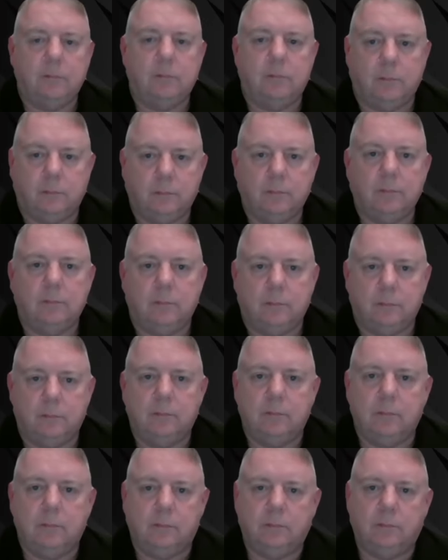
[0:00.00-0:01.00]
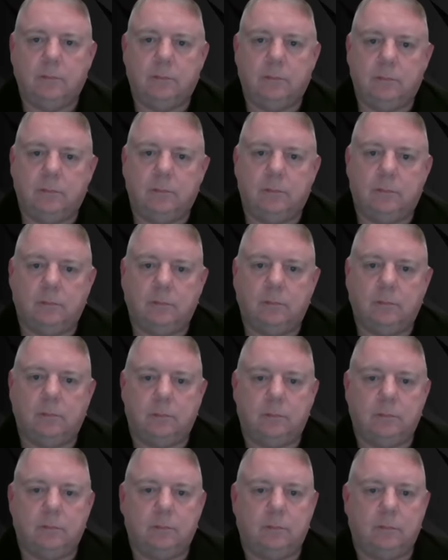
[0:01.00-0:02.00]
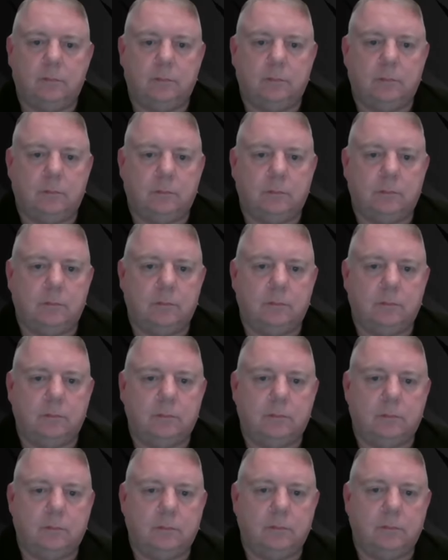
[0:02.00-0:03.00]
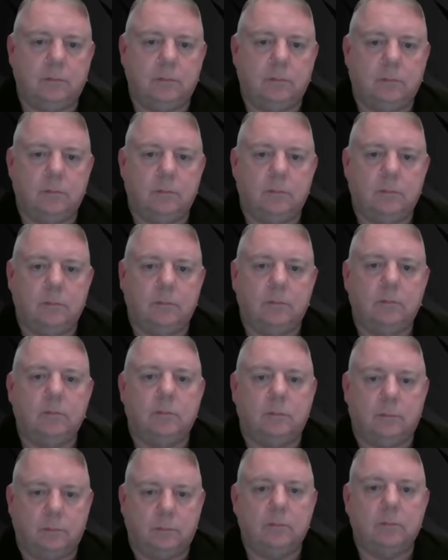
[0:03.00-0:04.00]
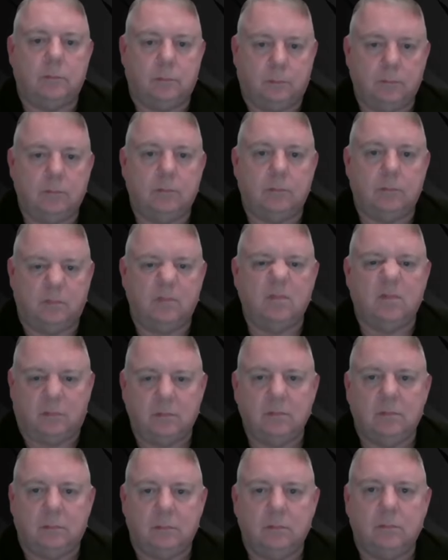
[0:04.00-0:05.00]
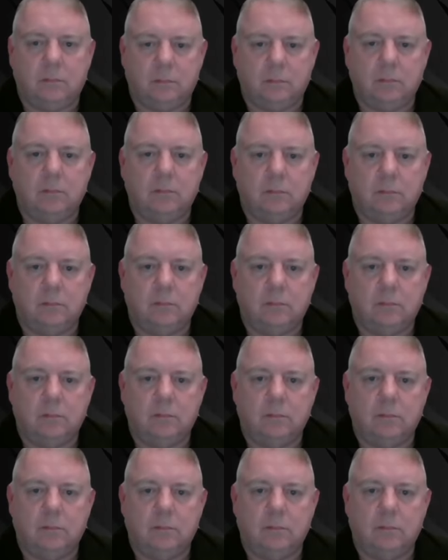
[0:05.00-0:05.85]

(silent)